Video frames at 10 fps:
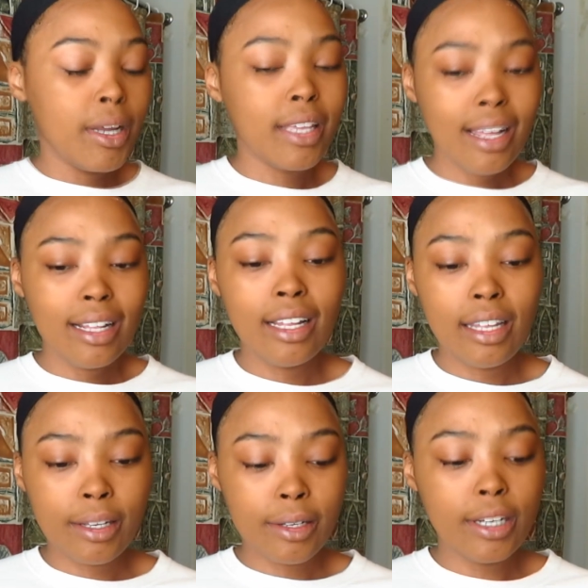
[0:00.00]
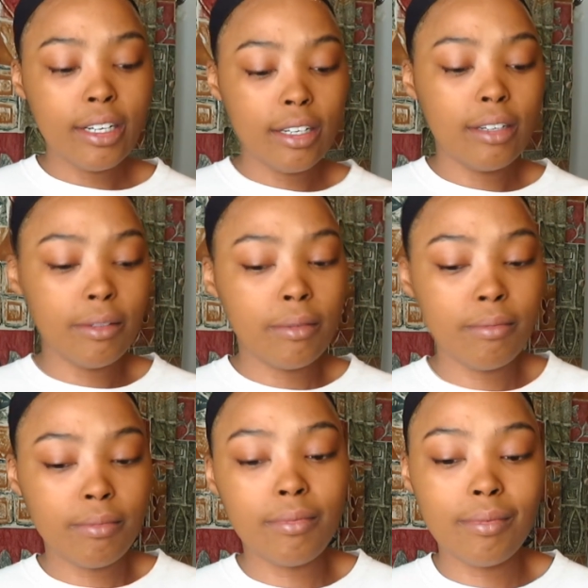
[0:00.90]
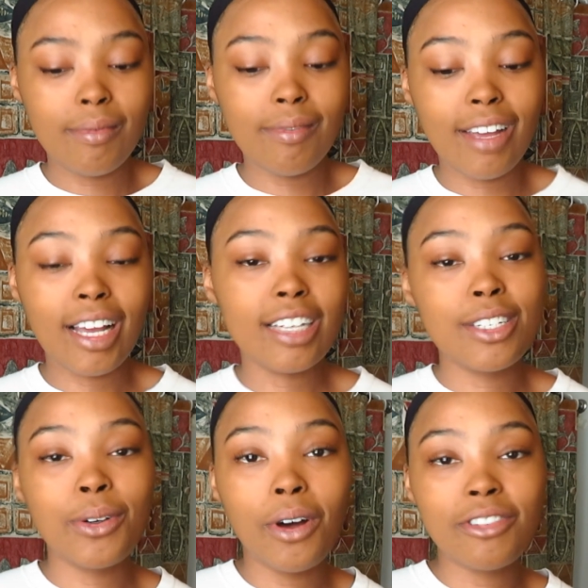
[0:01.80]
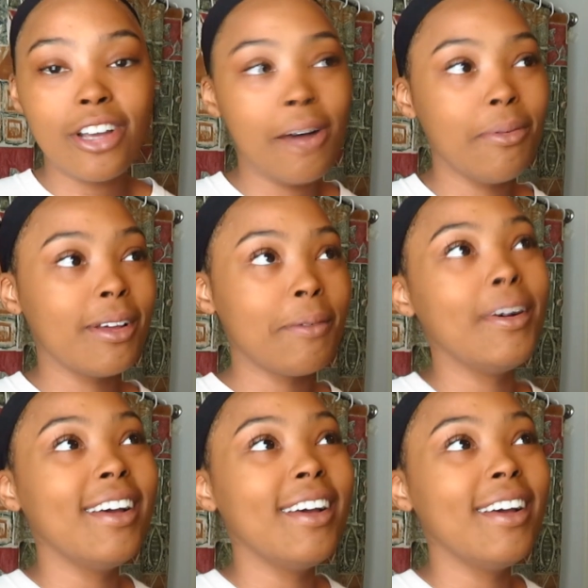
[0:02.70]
But yeah, like, I got so off topic,